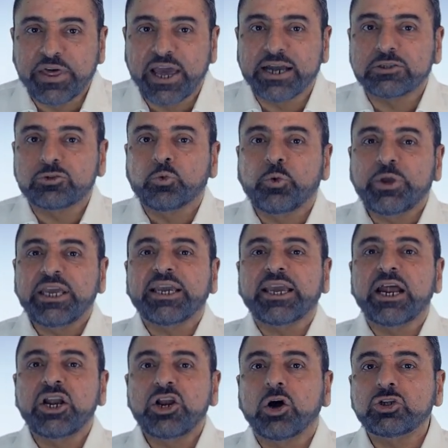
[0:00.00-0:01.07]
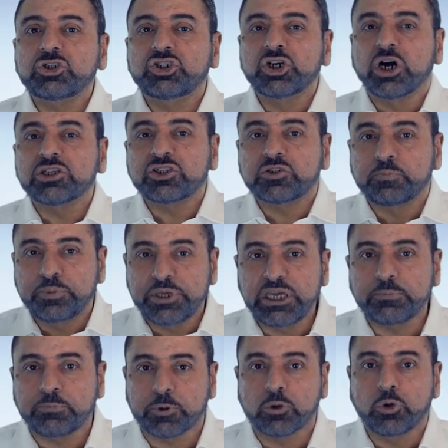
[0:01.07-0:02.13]
that we cannot judge
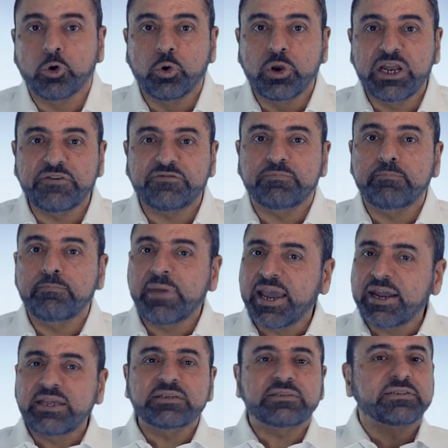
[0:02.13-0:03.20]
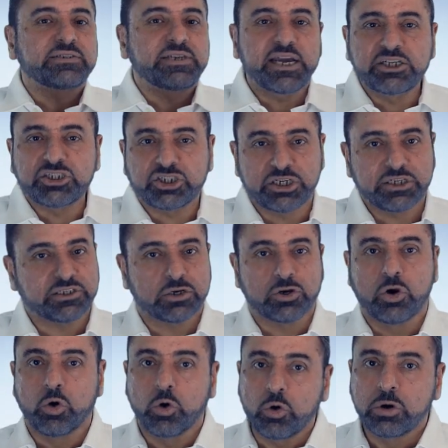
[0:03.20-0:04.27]
people who lived many centuries
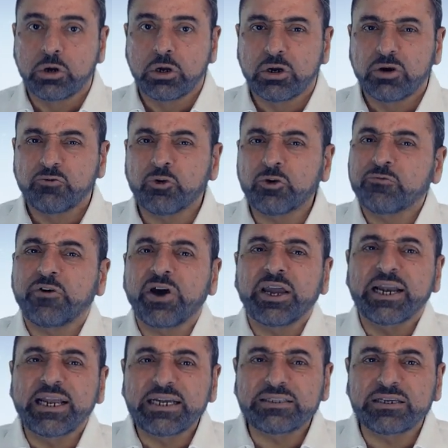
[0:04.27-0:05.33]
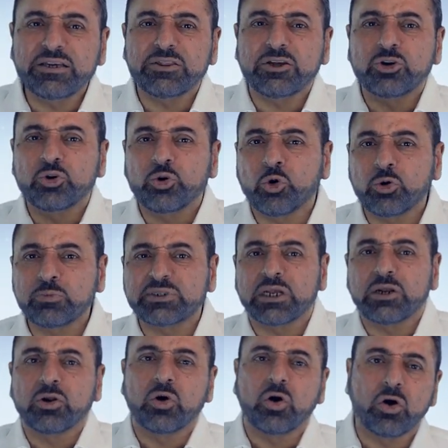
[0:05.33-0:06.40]
ago for violating the norms
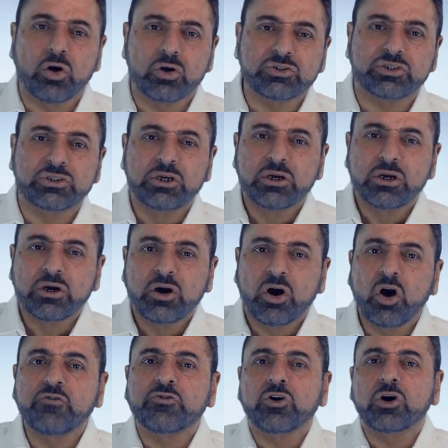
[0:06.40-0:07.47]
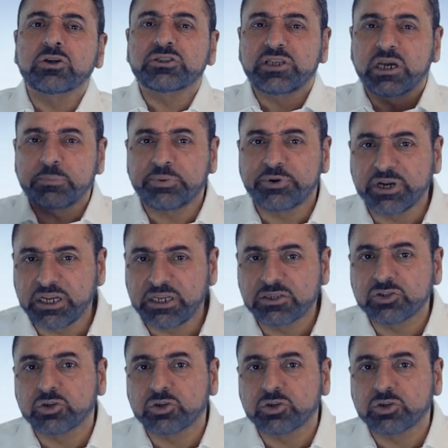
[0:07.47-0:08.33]
and laws of contemporary